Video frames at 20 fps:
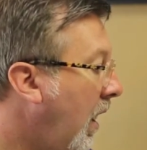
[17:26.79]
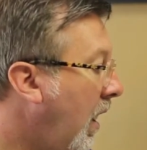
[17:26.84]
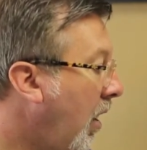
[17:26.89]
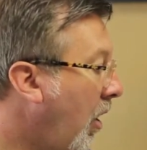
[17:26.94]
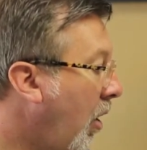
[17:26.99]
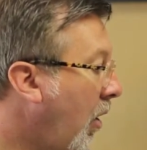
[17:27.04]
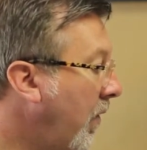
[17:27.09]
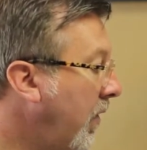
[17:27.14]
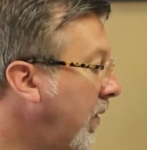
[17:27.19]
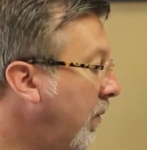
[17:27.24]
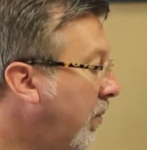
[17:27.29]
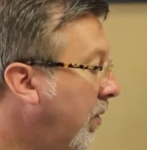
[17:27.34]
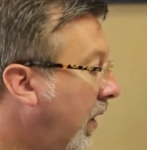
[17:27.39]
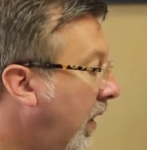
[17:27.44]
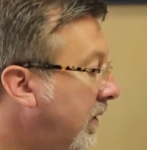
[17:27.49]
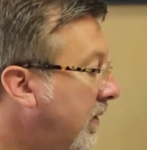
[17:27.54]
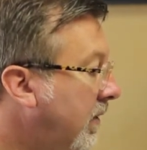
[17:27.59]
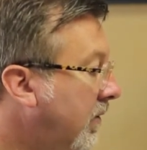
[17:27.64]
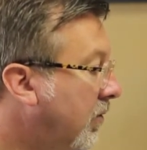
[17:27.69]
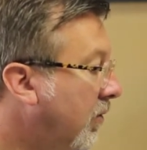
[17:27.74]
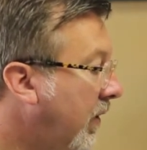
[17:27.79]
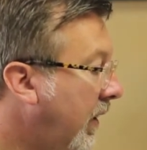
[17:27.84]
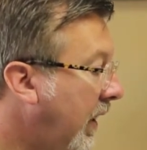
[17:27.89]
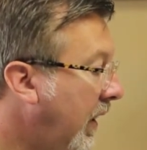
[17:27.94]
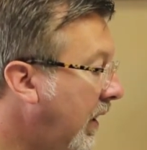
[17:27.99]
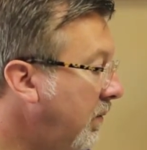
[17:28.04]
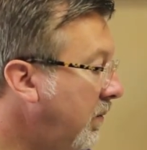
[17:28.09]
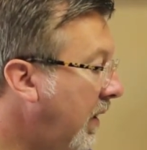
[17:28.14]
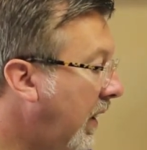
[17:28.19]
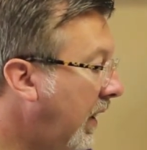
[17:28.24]
All the appliances are
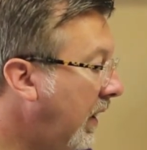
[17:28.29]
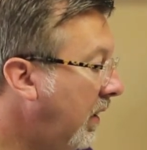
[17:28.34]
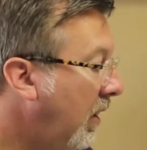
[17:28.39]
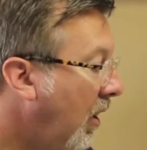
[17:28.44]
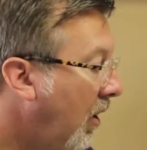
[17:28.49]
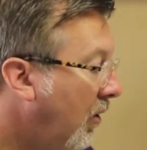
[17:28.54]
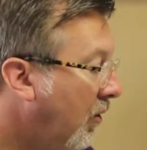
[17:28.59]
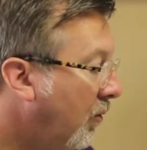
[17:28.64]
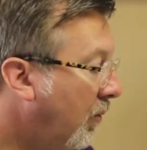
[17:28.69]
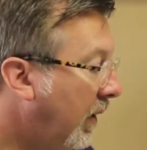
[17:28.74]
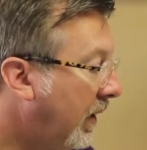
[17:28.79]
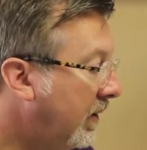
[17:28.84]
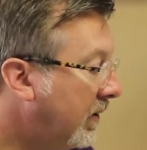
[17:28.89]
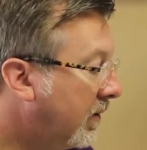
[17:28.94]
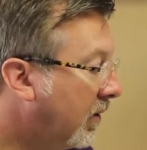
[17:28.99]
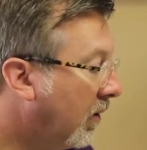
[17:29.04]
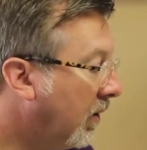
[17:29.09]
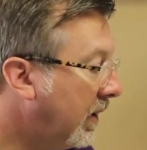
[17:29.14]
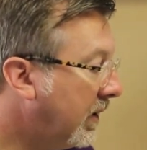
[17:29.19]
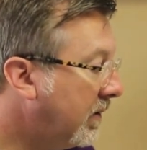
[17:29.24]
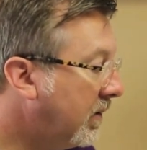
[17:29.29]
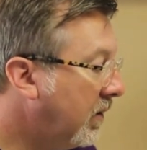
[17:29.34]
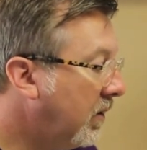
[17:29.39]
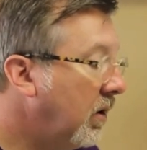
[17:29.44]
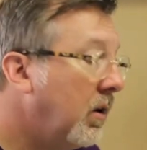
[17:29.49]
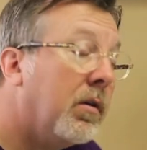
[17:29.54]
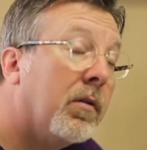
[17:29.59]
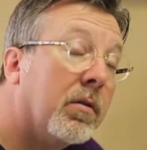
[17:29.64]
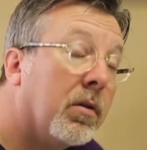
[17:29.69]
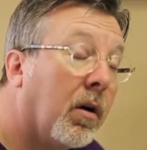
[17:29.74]
handmade. They're made in Salt Lake
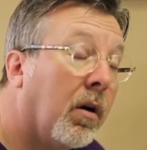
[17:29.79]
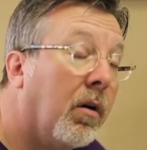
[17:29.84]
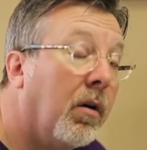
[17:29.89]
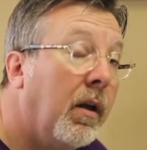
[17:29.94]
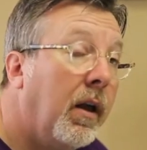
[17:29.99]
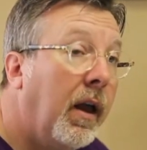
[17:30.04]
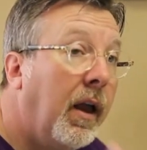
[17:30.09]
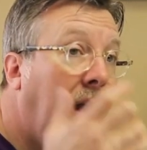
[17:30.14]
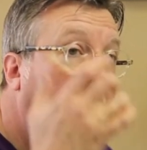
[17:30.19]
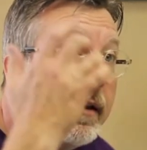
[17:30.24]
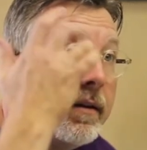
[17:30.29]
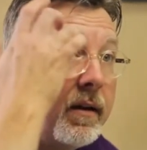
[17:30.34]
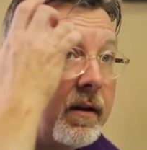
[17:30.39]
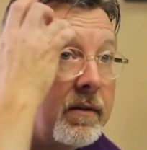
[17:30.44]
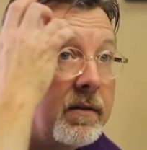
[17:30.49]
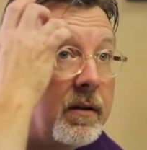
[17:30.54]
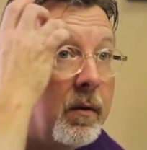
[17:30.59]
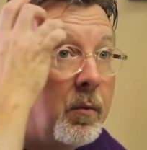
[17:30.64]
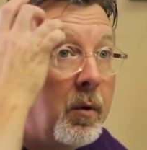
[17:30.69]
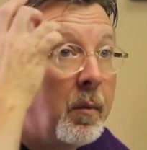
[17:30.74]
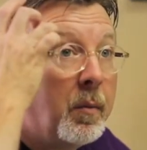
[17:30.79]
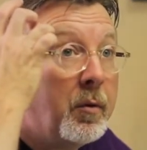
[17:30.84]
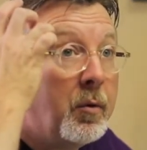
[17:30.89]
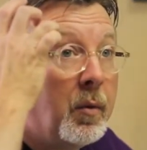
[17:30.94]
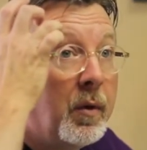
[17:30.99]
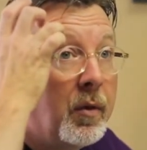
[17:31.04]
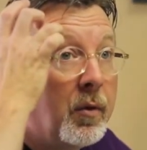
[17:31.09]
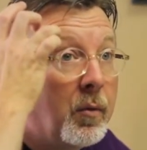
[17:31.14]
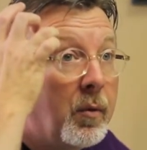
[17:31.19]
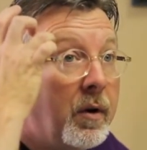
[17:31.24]
City, Utah. It takes somewhere
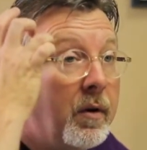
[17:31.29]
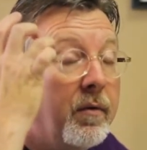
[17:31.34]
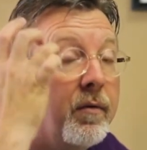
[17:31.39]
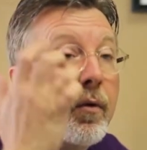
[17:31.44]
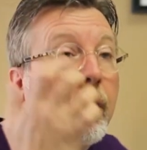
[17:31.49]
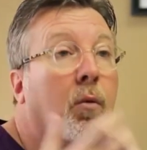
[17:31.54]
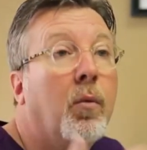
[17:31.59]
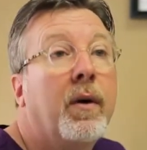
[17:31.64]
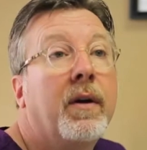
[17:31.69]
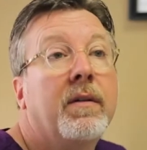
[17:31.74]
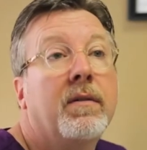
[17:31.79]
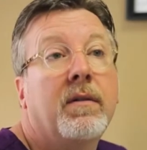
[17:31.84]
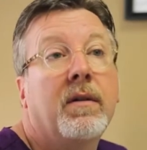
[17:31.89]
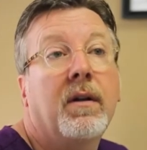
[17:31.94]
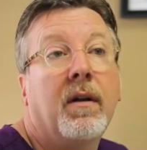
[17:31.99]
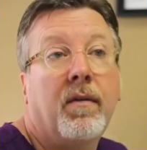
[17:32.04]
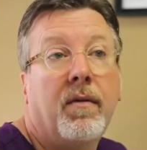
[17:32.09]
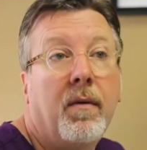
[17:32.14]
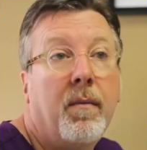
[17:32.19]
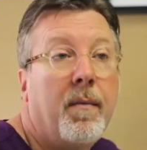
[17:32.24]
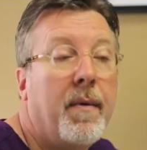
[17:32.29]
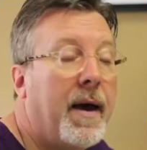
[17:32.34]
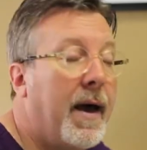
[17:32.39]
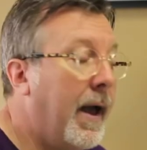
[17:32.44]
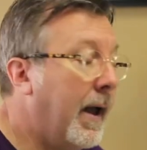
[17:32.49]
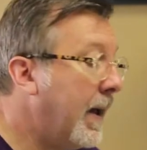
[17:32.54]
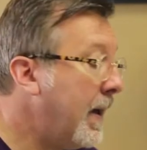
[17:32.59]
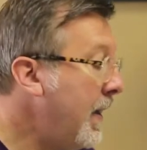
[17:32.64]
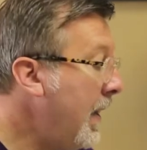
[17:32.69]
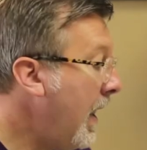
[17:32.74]
between 3 to 4 weeks to get them
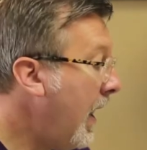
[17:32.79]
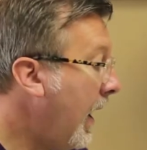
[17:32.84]
back.